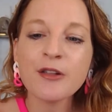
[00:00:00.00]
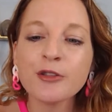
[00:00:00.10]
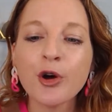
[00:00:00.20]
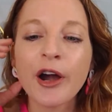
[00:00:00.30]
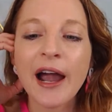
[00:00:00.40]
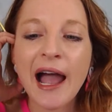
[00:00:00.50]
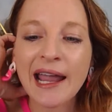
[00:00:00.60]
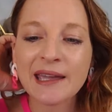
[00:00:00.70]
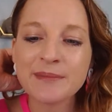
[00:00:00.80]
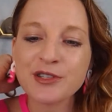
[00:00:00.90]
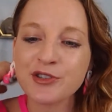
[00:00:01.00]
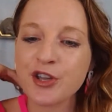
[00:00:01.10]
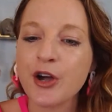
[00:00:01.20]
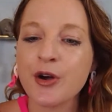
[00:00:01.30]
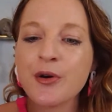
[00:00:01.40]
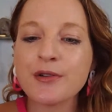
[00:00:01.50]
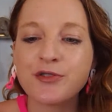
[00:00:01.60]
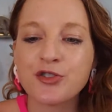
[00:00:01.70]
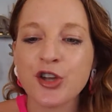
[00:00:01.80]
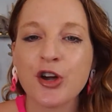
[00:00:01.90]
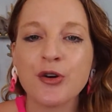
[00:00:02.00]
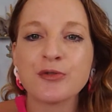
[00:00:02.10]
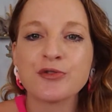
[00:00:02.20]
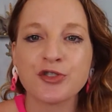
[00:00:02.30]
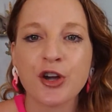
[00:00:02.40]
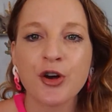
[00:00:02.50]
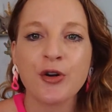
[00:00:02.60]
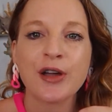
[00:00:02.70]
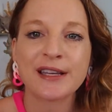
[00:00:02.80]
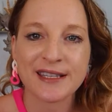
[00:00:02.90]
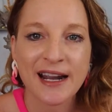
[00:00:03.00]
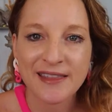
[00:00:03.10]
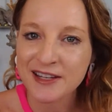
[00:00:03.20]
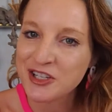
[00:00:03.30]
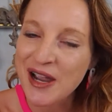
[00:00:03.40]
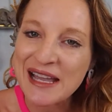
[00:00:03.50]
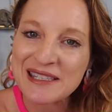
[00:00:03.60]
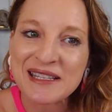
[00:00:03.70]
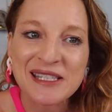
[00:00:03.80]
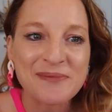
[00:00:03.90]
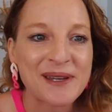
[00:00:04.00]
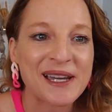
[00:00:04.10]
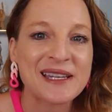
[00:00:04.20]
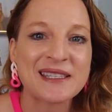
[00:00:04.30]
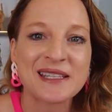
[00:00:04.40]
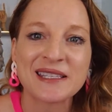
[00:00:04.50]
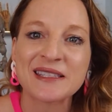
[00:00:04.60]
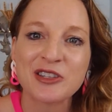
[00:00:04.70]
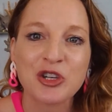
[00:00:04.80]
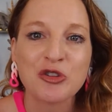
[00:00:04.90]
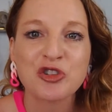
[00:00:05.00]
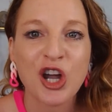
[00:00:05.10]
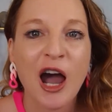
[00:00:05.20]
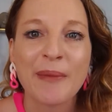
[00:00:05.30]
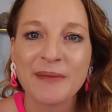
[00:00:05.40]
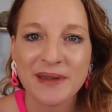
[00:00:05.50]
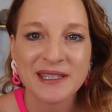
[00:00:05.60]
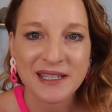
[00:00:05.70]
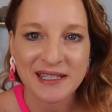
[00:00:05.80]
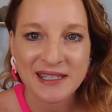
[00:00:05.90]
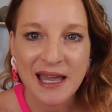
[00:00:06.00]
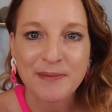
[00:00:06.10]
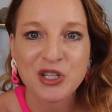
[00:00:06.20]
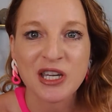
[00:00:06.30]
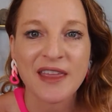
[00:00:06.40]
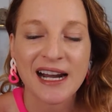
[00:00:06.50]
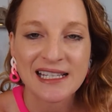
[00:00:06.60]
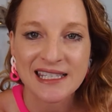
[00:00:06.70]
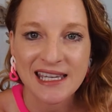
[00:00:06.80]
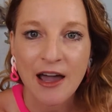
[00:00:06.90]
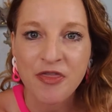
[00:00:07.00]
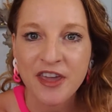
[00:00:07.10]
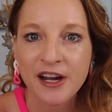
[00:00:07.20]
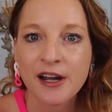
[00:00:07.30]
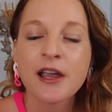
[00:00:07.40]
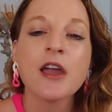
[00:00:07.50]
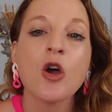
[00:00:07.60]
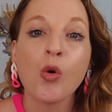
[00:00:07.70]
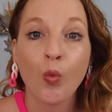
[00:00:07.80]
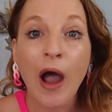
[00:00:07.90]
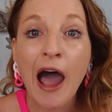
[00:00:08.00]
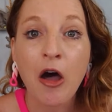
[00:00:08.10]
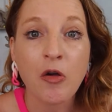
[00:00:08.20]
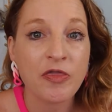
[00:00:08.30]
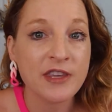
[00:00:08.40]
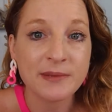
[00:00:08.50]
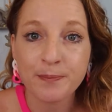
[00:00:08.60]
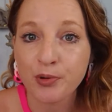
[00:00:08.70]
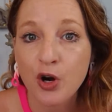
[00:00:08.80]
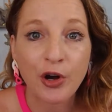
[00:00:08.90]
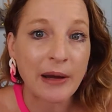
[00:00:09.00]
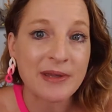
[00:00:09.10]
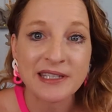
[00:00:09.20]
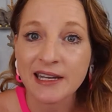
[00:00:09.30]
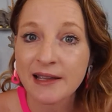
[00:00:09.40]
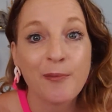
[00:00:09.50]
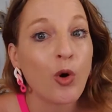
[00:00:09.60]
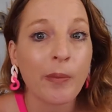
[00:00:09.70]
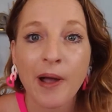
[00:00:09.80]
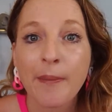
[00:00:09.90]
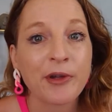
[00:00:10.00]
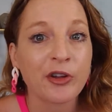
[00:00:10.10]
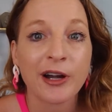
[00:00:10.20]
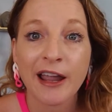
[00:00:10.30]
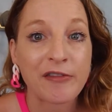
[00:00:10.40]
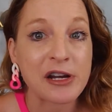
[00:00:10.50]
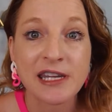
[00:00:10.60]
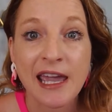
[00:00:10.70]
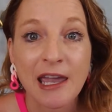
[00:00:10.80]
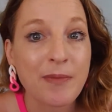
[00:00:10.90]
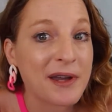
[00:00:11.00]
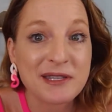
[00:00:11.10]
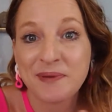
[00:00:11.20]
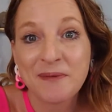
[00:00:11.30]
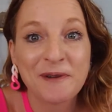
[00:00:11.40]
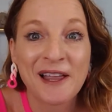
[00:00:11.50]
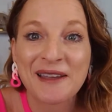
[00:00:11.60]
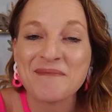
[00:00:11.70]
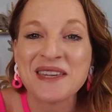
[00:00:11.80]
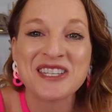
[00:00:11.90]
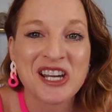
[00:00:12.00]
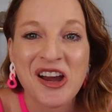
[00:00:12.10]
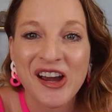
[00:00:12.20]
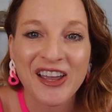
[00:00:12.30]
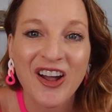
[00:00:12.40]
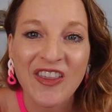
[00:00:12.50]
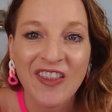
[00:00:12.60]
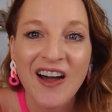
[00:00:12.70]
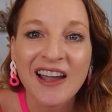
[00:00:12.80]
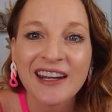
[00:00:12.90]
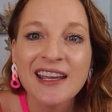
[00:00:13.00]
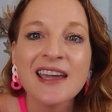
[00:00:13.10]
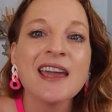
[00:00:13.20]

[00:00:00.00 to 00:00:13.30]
Laura, I am so excited that you asked this because this is a huge common misconception that I see out there. While this program is getting more popular every day because people like me sharing it online,